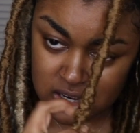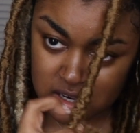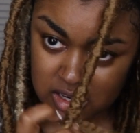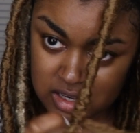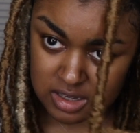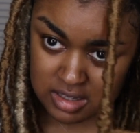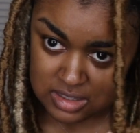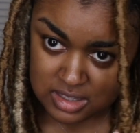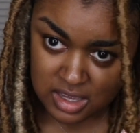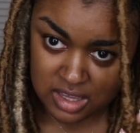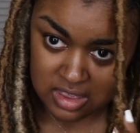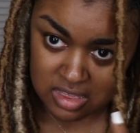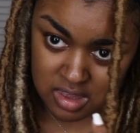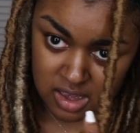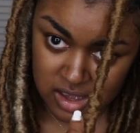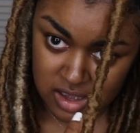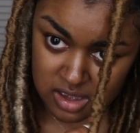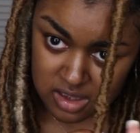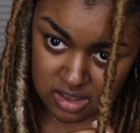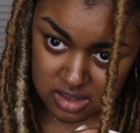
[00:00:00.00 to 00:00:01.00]
because I
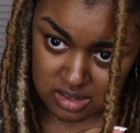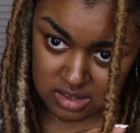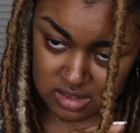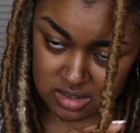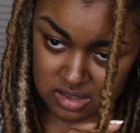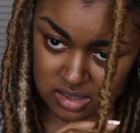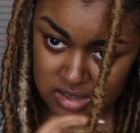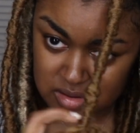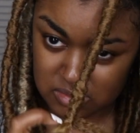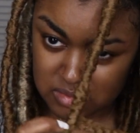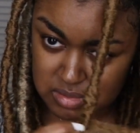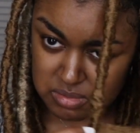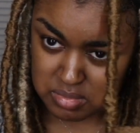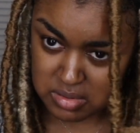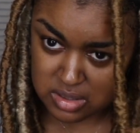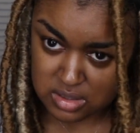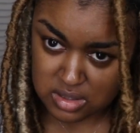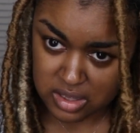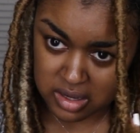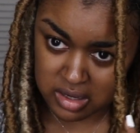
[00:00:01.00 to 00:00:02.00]
thought it would
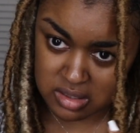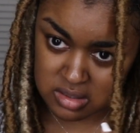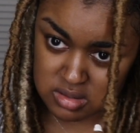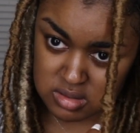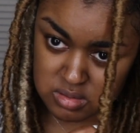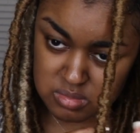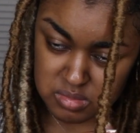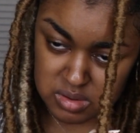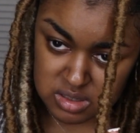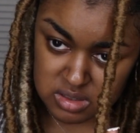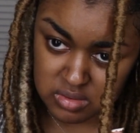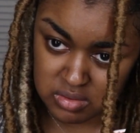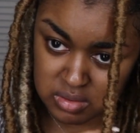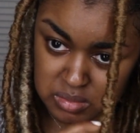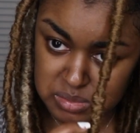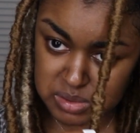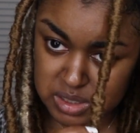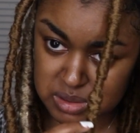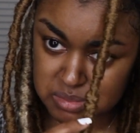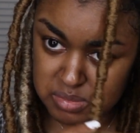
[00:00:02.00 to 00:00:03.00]
be like too much for
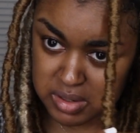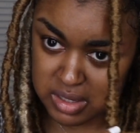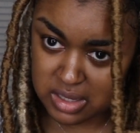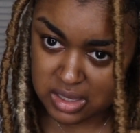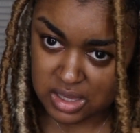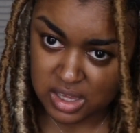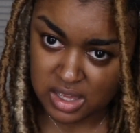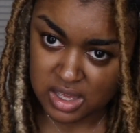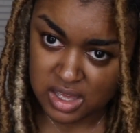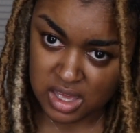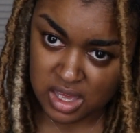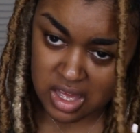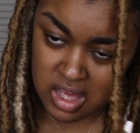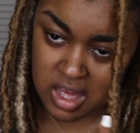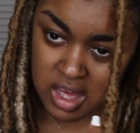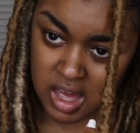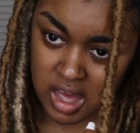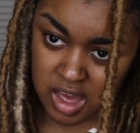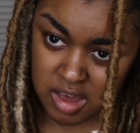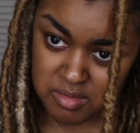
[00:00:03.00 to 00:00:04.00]
me, but
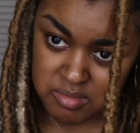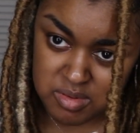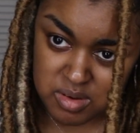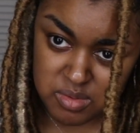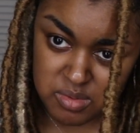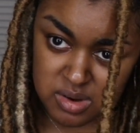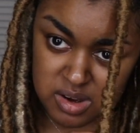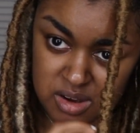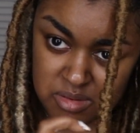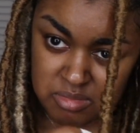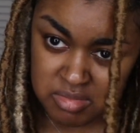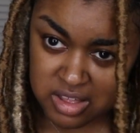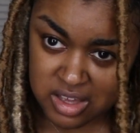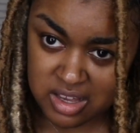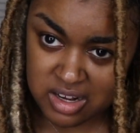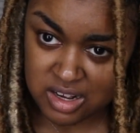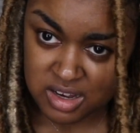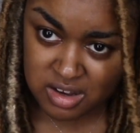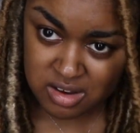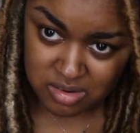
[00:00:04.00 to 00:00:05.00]
I've been wearing
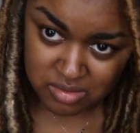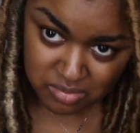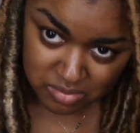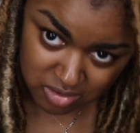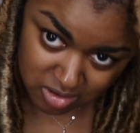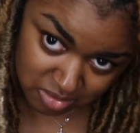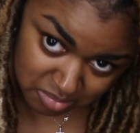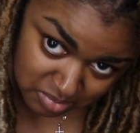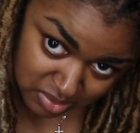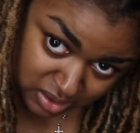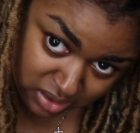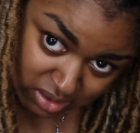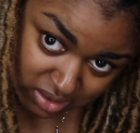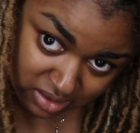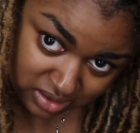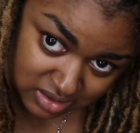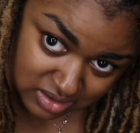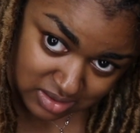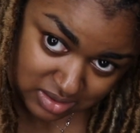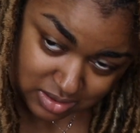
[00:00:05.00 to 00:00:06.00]
blonde hair for a
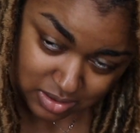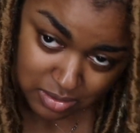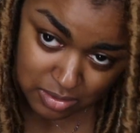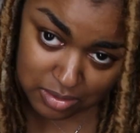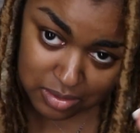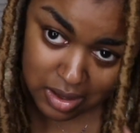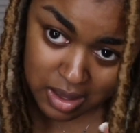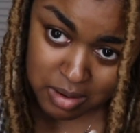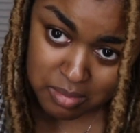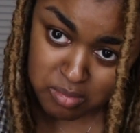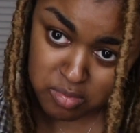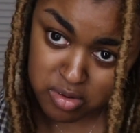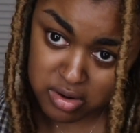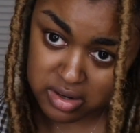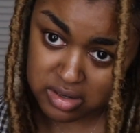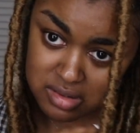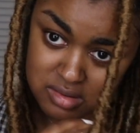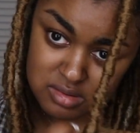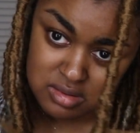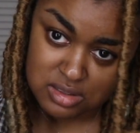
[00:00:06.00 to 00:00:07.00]
minute, so I'm more
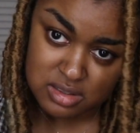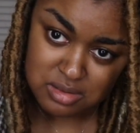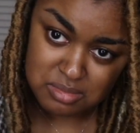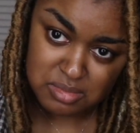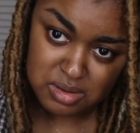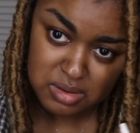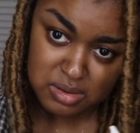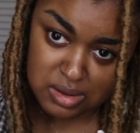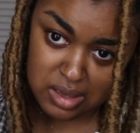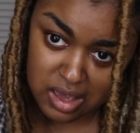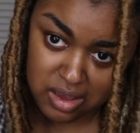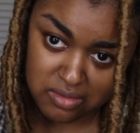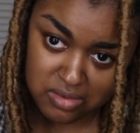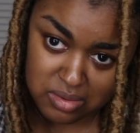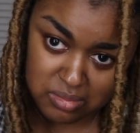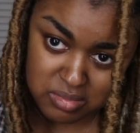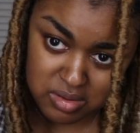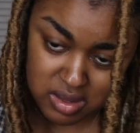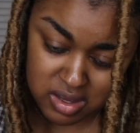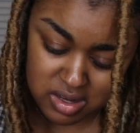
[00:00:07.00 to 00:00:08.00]
used to me having
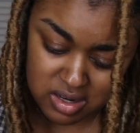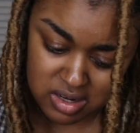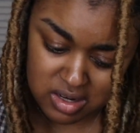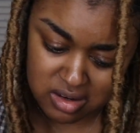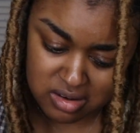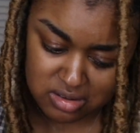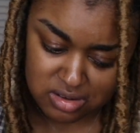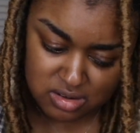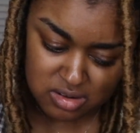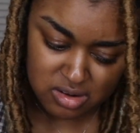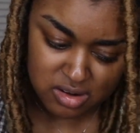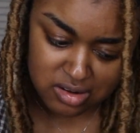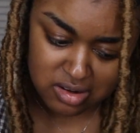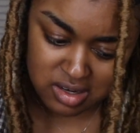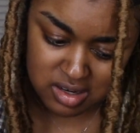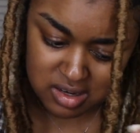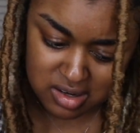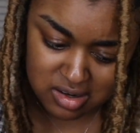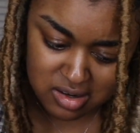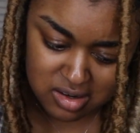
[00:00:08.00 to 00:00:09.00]
blonde hair than dark
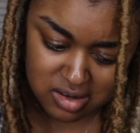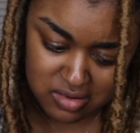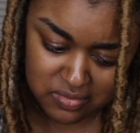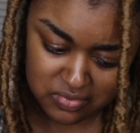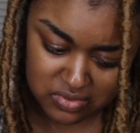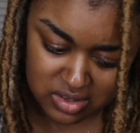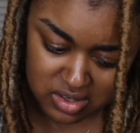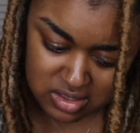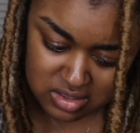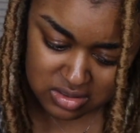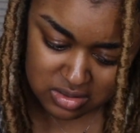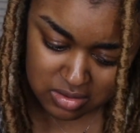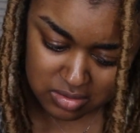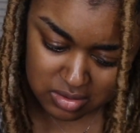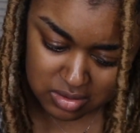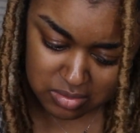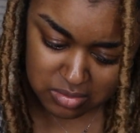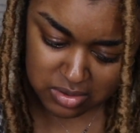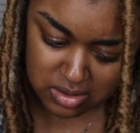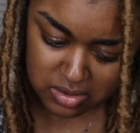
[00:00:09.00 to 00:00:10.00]
hair. So
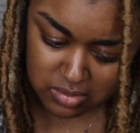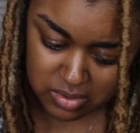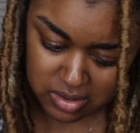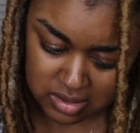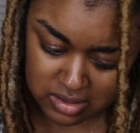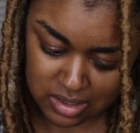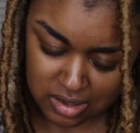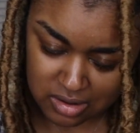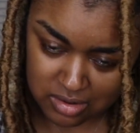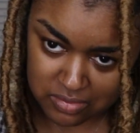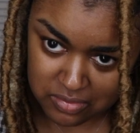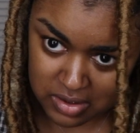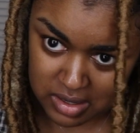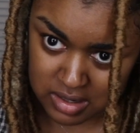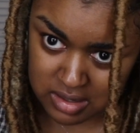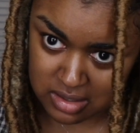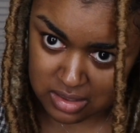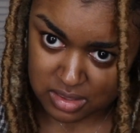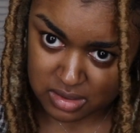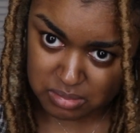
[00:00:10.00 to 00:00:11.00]
it would have worked out if I
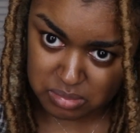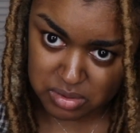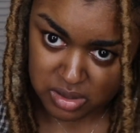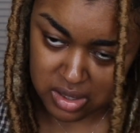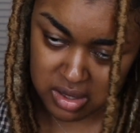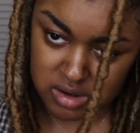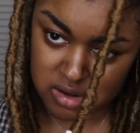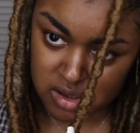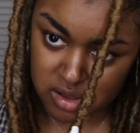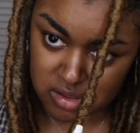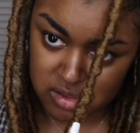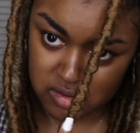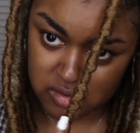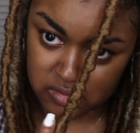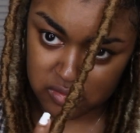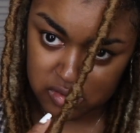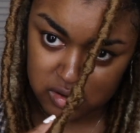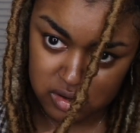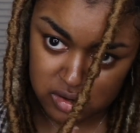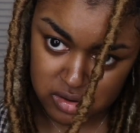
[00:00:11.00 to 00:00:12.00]
did the blonde all
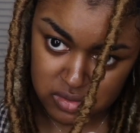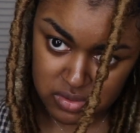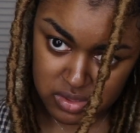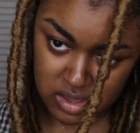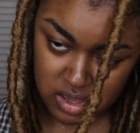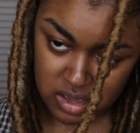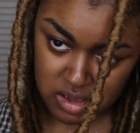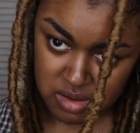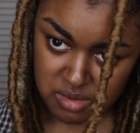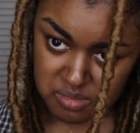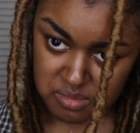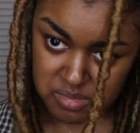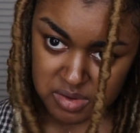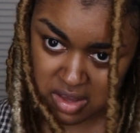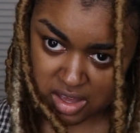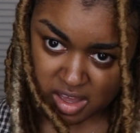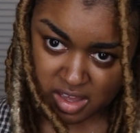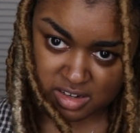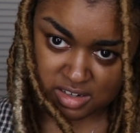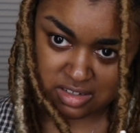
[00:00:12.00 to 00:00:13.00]
over,
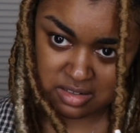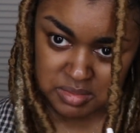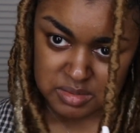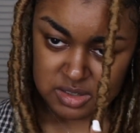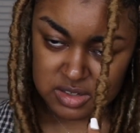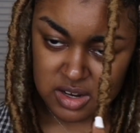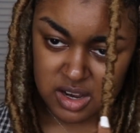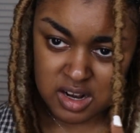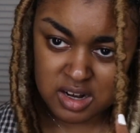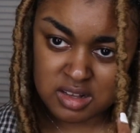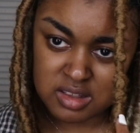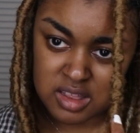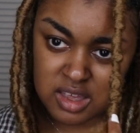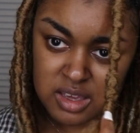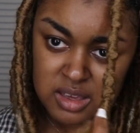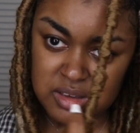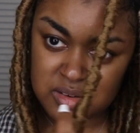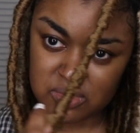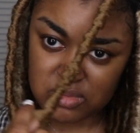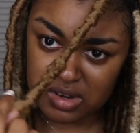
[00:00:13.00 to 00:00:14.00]
but I've just been trying to
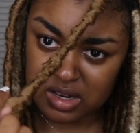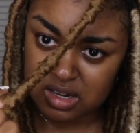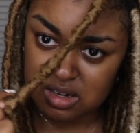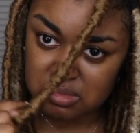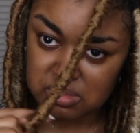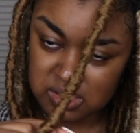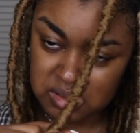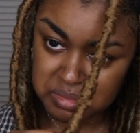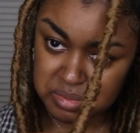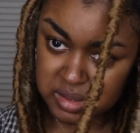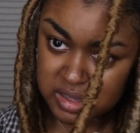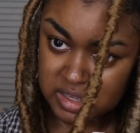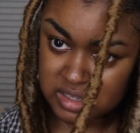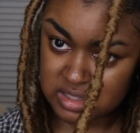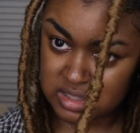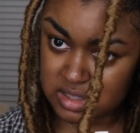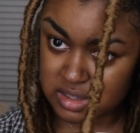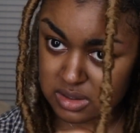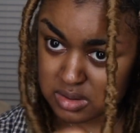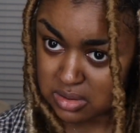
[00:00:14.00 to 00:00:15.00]
like randomly place
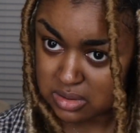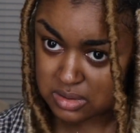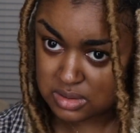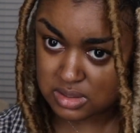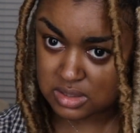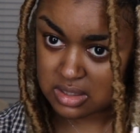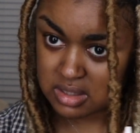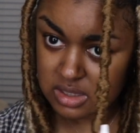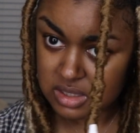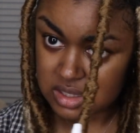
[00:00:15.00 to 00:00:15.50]
those,